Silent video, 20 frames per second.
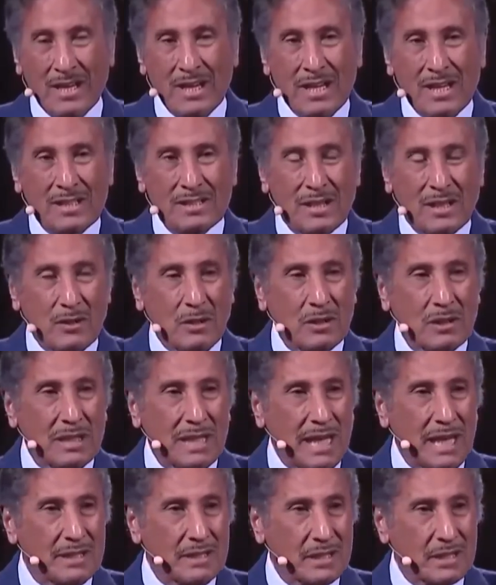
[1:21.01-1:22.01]
And I
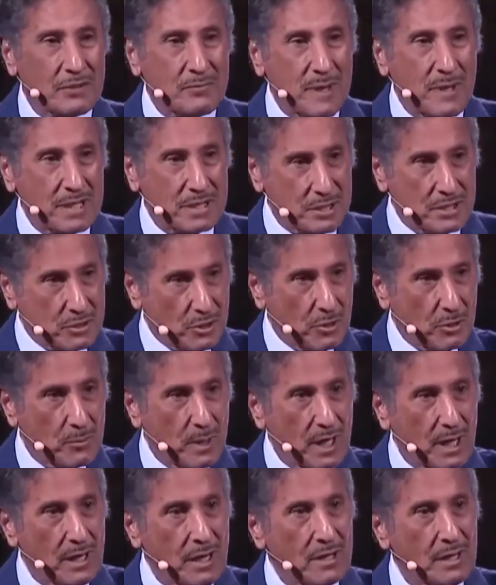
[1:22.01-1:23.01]
shared with them that this is
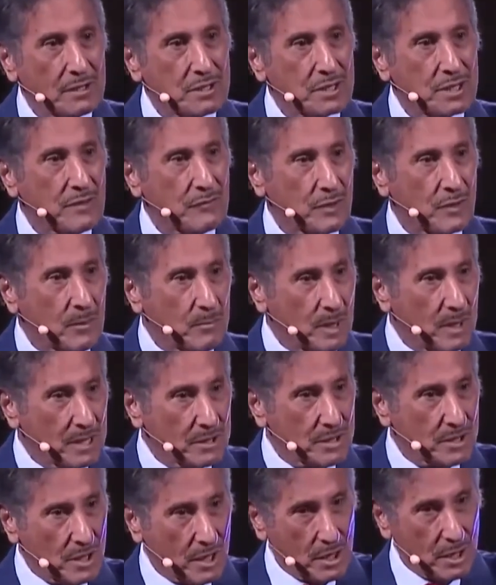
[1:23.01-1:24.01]
the time to give your
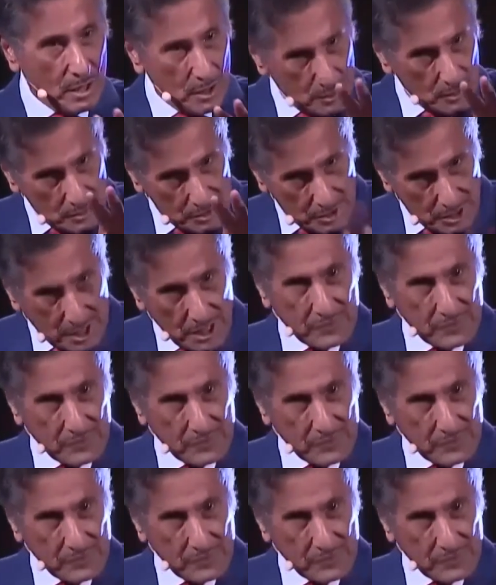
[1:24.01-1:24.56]
life to Christ.